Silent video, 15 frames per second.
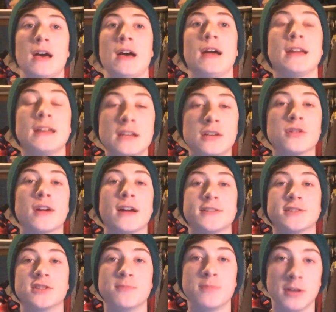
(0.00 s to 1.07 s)
I need your
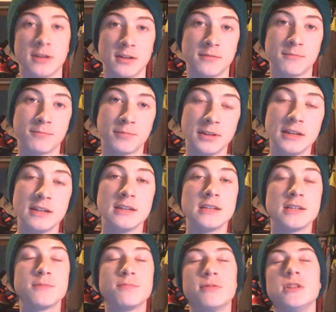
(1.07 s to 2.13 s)
guys' opinion.
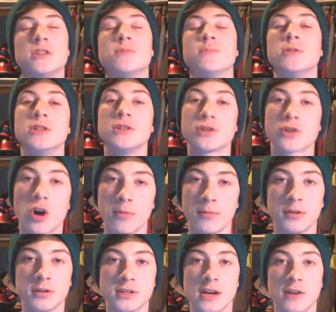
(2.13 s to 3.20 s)
Please, please, please
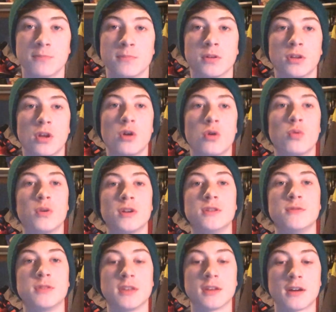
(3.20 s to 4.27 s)
comment down below what
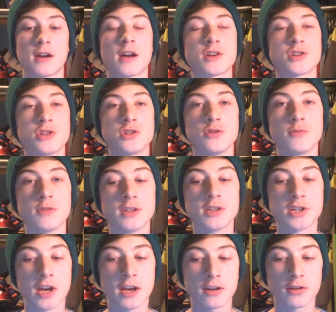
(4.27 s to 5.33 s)
you think I should do with the
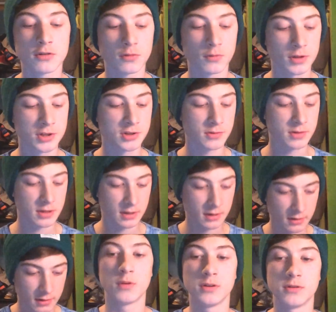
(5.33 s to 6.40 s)
channel, what you
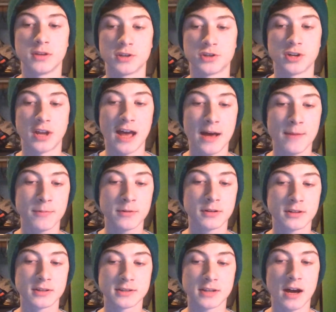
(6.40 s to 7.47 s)
think should happen,
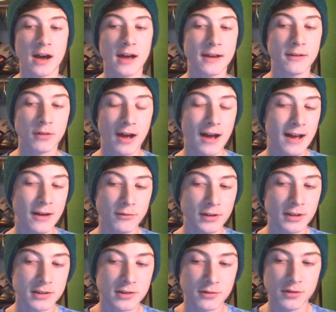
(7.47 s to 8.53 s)
because I
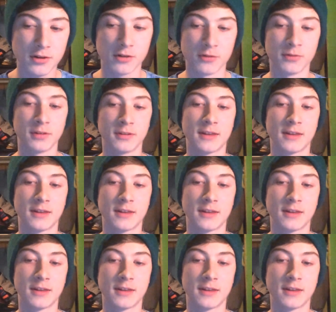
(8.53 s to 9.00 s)
really don't know.